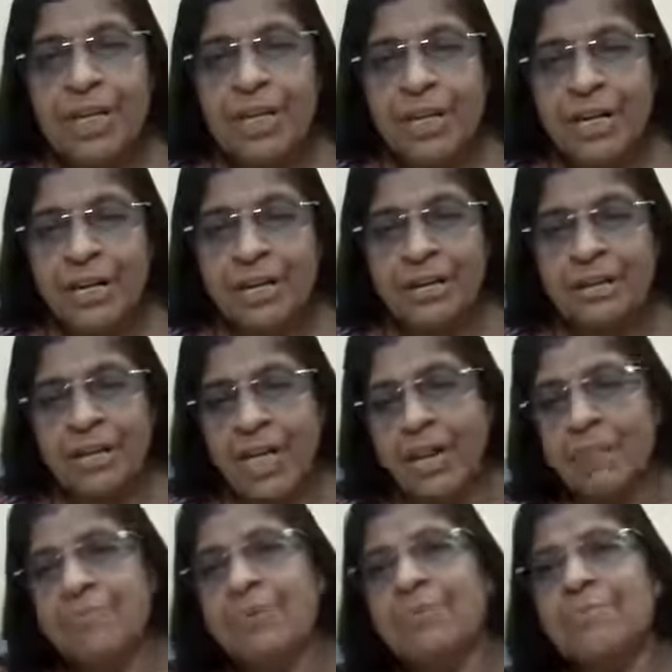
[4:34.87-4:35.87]

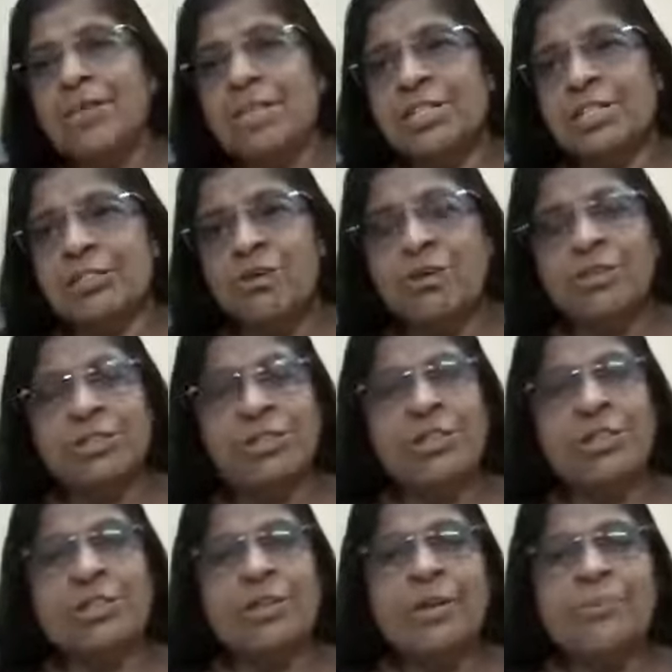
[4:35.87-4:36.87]
MBBS
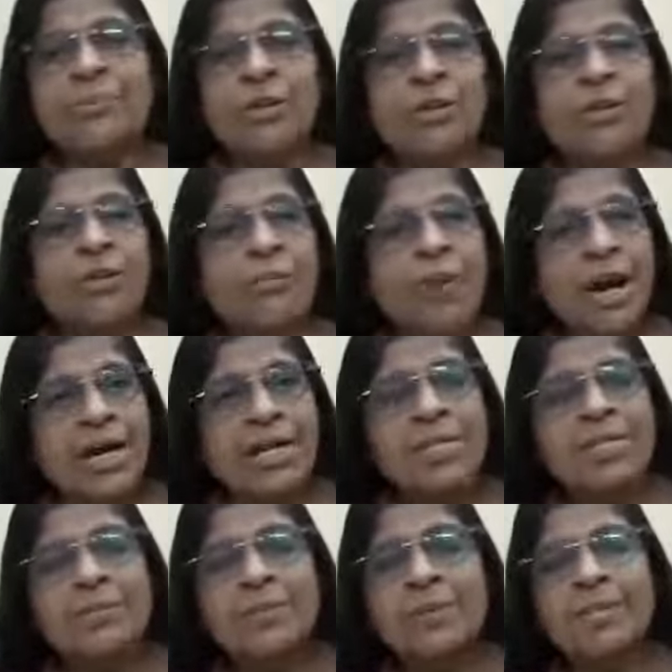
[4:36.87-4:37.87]
doctor, or my
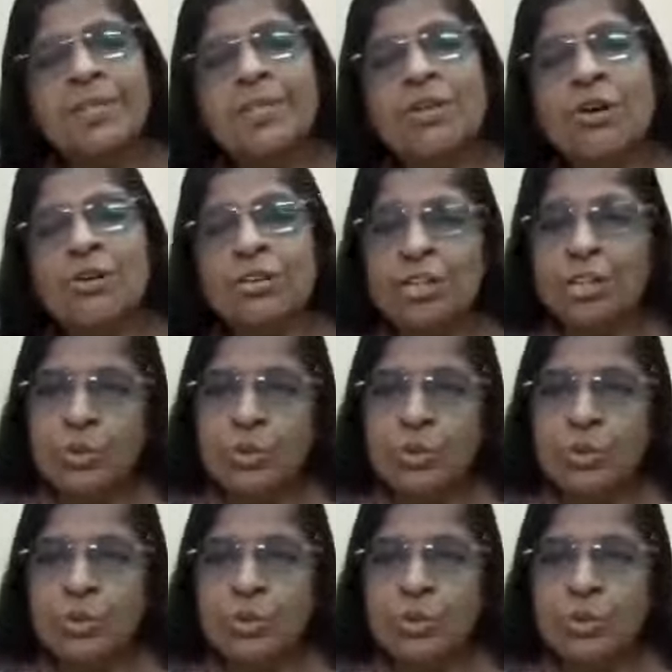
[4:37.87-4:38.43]
husband, Dr.